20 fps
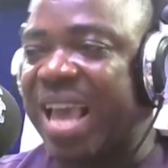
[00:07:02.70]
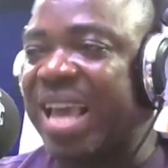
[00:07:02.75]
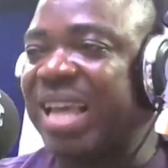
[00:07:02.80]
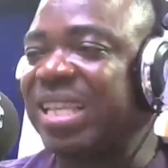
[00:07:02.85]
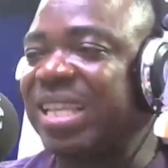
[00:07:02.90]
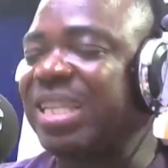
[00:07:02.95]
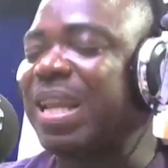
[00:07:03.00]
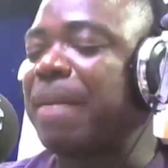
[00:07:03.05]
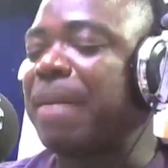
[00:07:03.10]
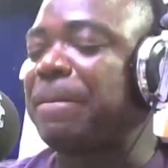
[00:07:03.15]

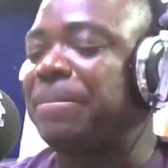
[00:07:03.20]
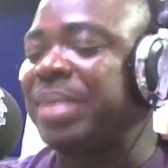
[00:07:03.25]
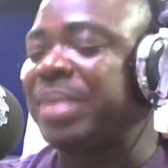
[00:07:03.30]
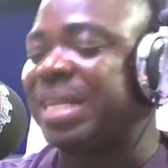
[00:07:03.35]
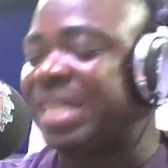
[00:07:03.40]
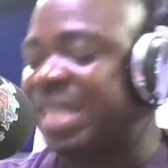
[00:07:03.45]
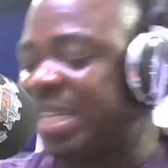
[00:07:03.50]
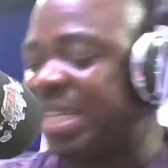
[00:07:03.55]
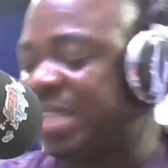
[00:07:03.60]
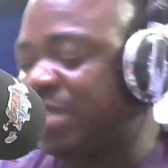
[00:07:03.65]
is it a
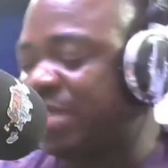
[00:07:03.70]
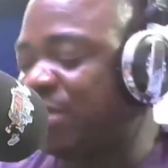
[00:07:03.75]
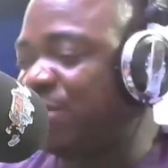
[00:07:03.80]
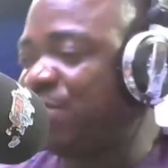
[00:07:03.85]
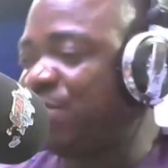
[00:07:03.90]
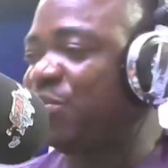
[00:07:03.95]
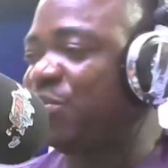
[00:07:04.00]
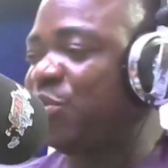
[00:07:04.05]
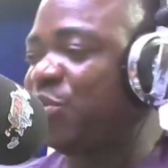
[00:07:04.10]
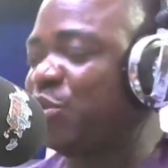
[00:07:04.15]
big
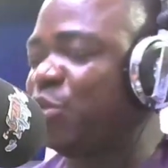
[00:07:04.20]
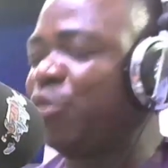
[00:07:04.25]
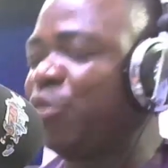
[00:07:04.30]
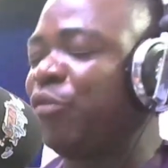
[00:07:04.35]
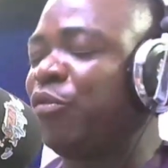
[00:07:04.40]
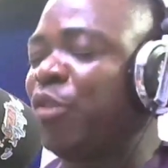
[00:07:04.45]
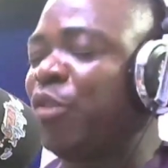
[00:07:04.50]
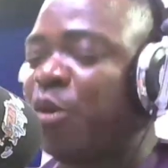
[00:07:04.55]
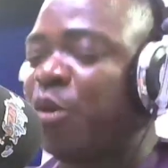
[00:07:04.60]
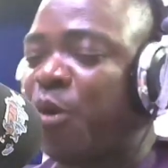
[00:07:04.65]
deal to
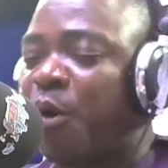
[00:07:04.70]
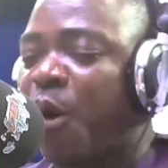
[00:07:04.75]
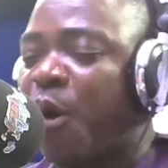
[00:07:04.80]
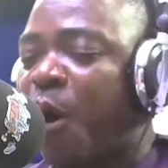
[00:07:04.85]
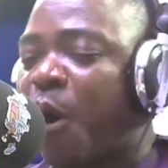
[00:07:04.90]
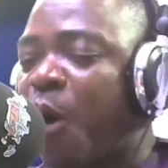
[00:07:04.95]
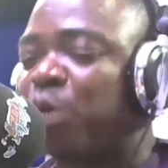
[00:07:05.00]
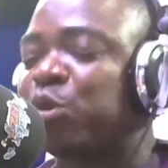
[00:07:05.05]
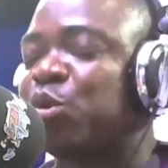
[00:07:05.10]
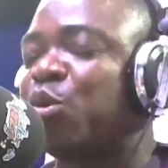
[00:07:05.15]
follow
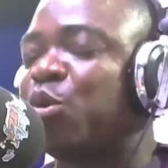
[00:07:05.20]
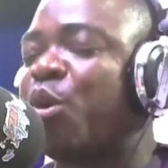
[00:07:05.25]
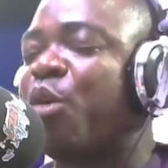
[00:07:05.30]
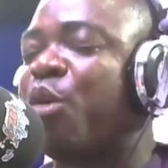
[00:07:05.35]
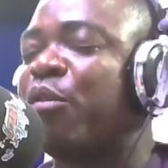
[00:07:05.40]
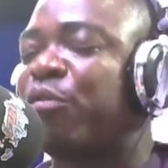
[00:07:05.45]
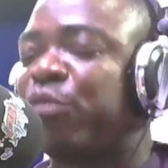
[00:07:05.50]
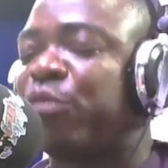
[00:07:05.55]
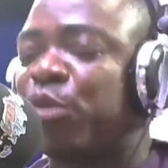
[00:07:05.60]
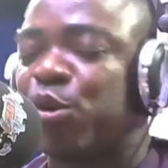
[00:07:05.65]
or to
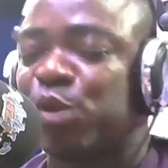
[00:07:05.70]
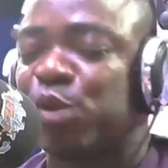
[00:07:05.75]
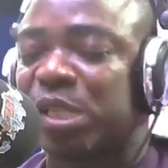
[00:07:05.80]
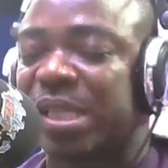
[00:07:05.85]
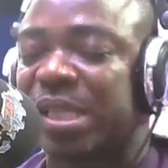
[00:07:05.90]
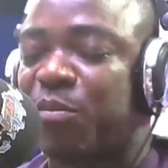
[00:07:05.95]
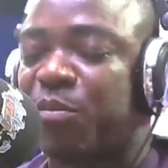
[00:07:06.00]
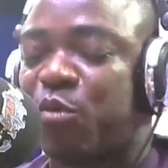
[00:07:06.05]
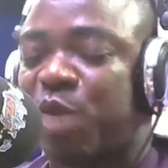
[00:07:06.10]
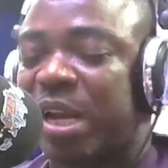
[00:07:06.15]
unfollow
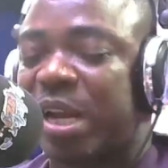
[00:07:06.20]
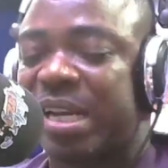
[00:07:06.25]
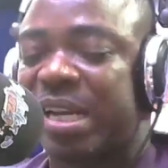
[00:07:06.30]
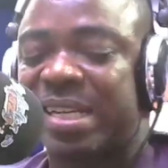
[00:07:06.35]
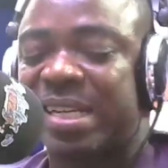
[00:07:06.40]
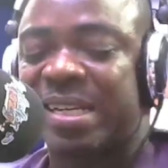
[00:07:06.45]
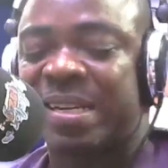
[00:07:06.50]
someone?